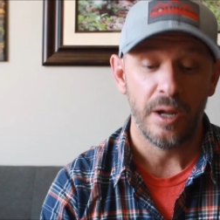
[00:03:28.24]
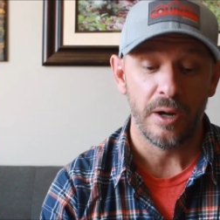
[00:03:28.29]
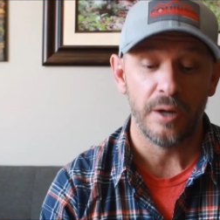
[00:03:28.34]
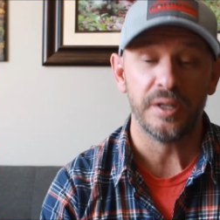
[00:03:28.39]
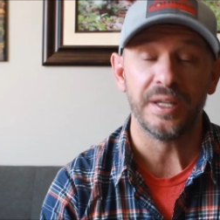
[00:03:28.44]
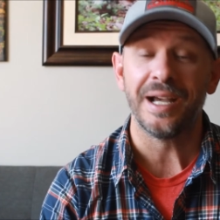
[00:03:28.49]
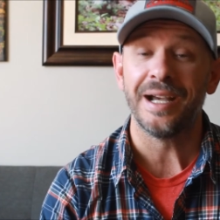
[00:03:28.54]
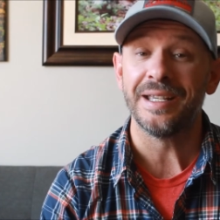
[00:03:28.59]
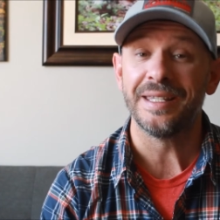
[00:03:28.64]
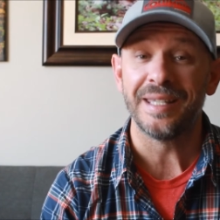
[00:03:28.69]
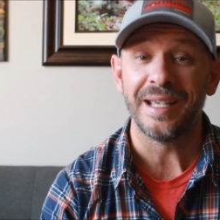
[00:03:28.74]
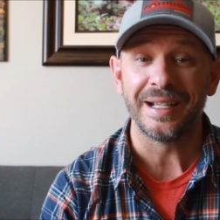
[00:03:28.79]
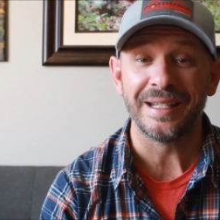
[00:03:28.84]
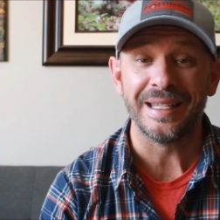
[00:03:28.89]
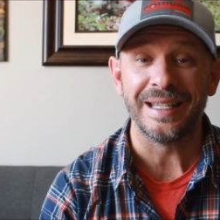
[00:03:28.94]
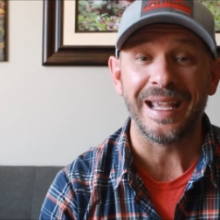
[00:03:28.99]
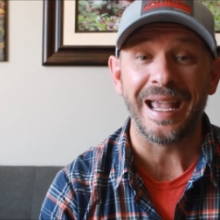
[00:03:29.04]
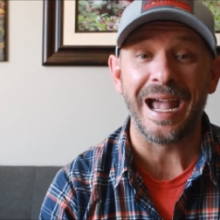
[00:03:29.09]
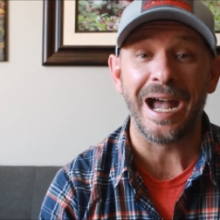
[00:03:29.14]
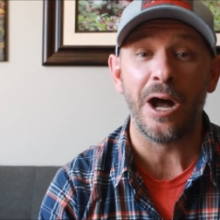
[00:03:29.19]
are
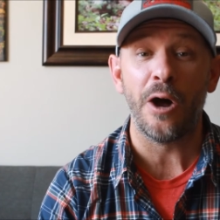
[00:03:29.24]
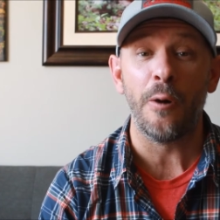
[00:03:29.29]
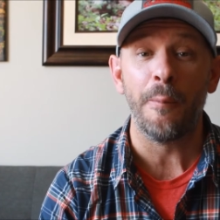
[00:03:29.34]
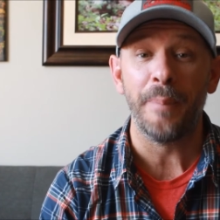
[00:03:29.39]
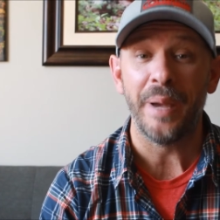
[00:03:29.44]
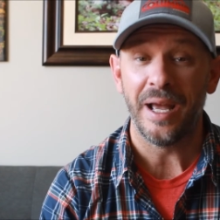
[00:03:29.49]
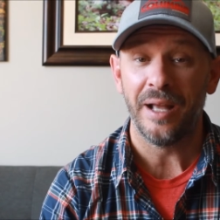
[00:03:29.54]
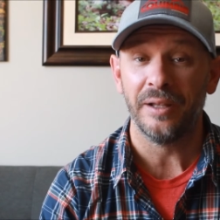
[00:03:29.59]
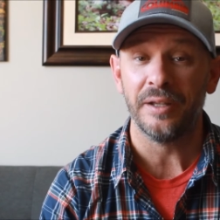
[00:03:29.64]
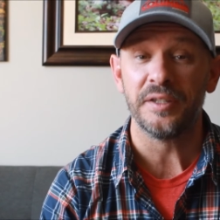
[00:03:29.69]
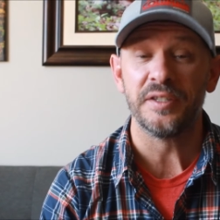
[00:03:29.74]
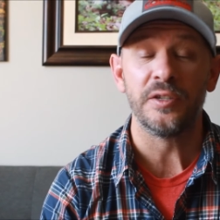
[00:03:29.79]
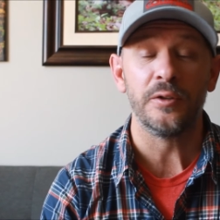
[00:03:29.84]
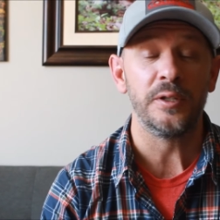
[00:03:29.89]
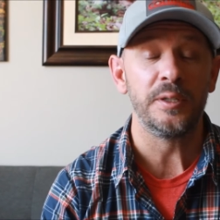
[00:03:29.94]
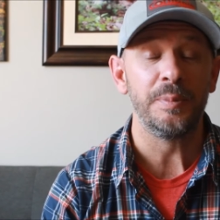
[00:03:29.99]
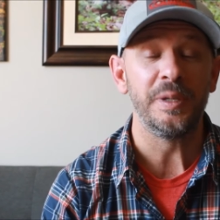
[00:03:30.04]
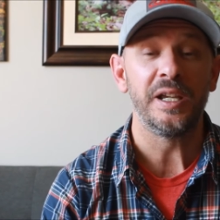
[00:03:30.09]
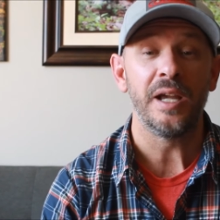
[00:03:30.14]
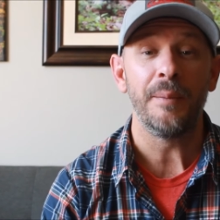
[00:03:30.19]
dissecting owl pellets. So
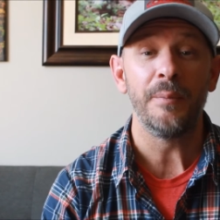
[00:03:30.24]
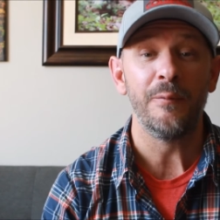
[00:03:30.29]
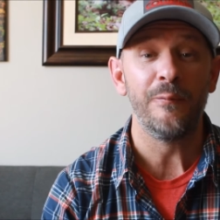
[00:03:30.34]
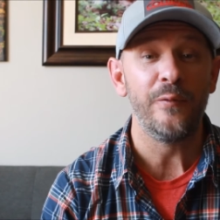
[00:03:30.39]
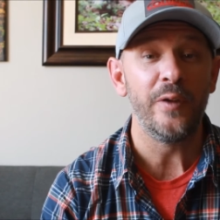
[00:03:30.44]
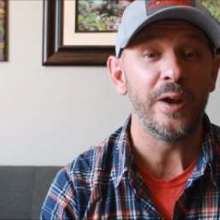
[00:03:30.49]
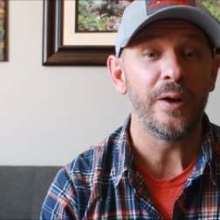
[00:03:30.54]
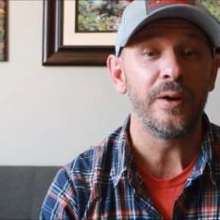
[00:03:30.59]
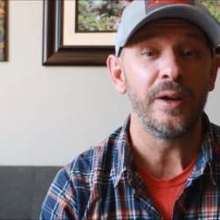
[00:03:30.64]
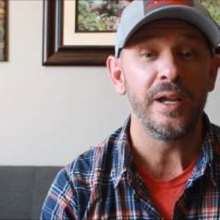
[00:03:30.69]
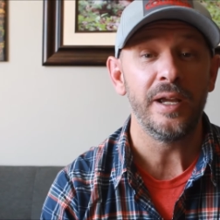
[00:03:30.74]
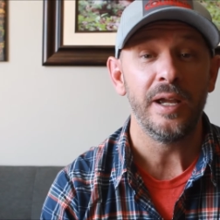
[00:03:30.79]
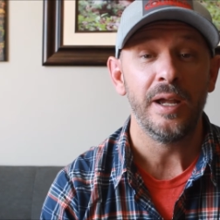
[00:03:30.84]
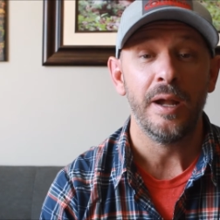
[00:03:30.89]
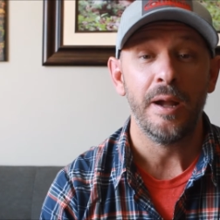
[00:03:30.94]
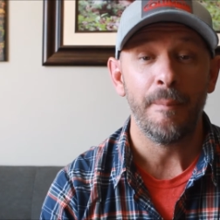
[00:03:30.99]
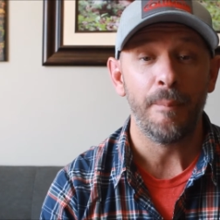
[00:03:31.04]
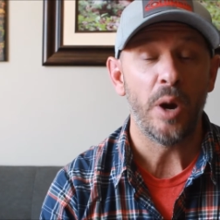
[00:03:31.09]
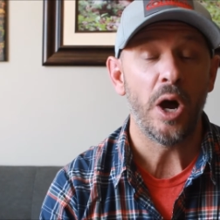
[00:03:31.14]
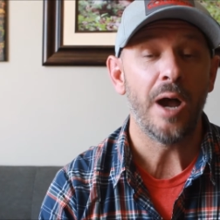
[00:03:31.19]
it's become a very
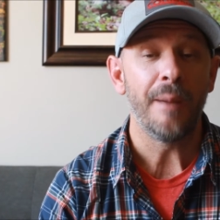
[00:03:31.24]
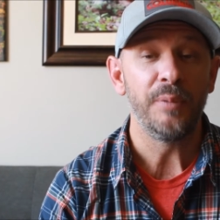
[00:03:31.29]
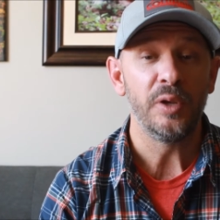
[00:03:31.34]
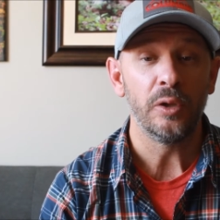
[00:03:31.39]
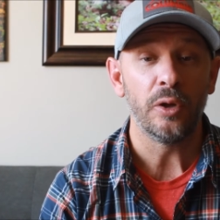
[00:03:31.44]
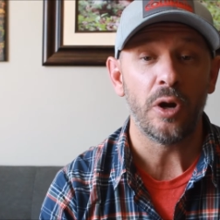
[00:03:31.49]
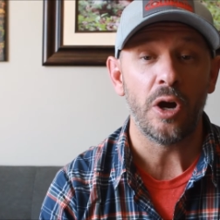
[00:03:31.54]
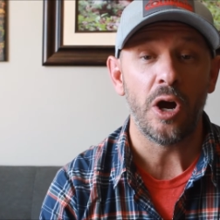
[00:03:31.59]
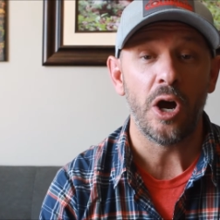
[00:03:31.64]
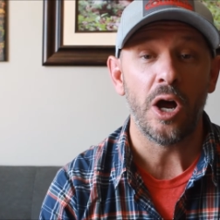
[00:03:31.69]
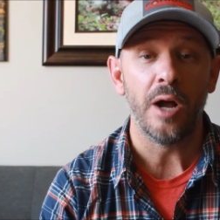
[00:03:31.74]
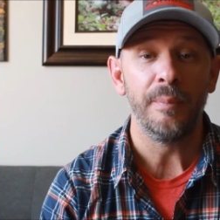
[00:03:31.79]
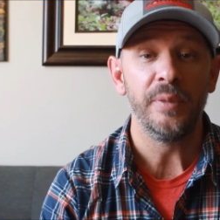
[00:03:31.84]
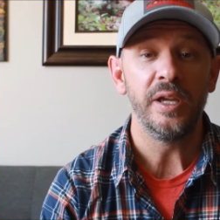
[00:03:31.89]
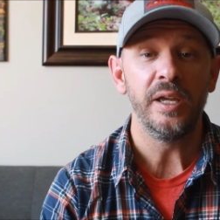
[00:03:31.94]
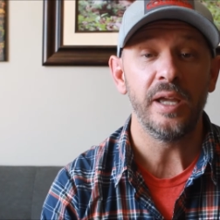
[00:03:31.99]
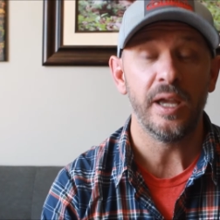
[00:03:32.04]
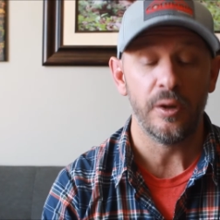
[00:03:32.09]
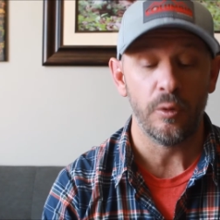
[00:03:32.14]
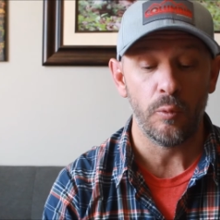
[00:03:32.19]
popular
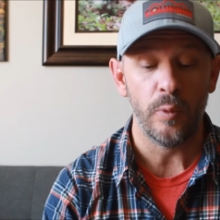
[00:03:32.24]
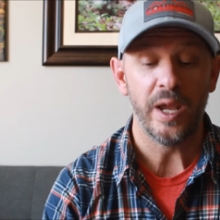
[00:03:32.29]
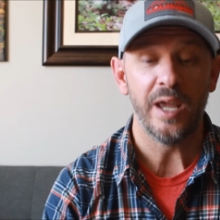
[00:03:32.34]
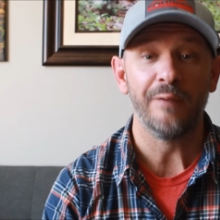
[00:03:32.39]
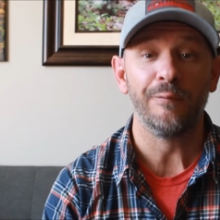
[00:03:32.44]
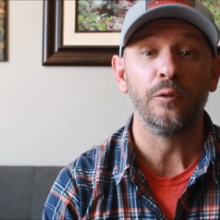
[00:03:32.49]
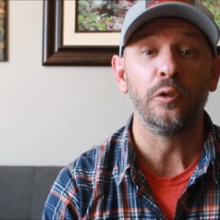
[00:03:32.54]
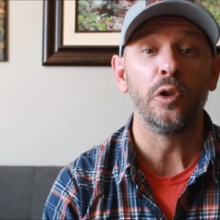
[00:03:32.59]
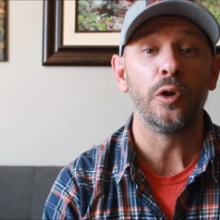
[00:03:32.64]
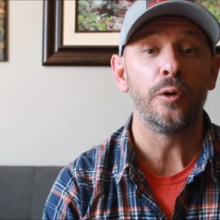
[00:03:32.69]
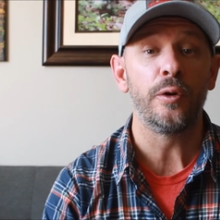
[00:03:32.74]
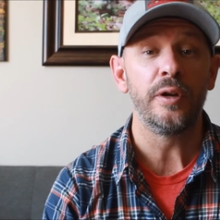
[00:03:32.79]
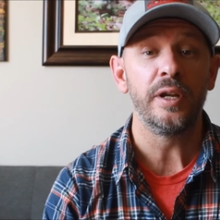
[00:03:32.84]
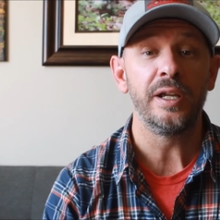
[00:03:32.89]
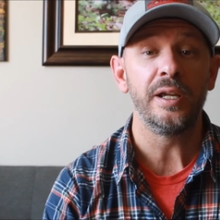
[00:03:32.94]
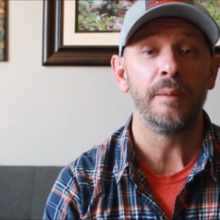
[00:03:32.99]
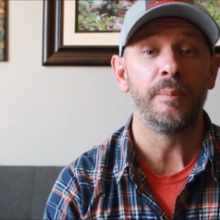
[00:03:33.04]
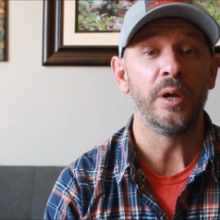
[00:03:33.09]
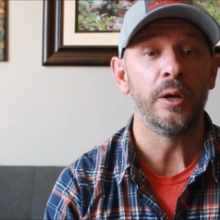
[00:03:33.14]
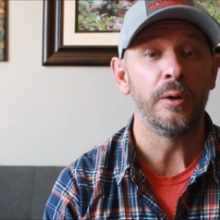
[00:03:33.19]
hobby and a way of
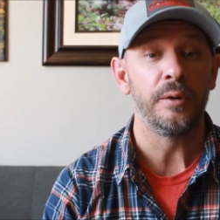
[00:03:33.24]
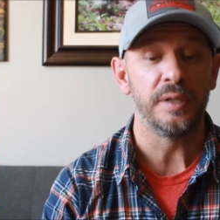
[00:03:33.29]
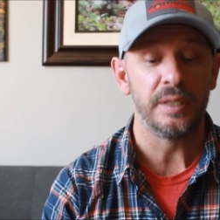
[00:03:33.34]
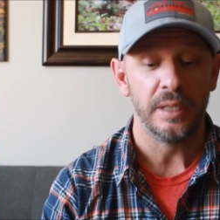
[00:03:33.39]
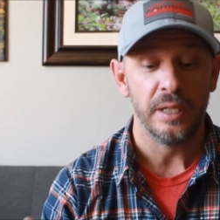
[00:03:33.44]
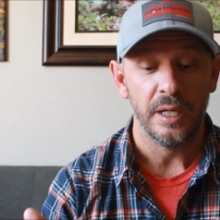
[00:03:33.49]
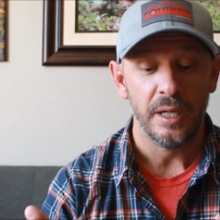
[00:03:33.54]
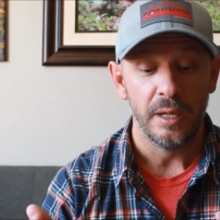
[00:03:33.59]
learning about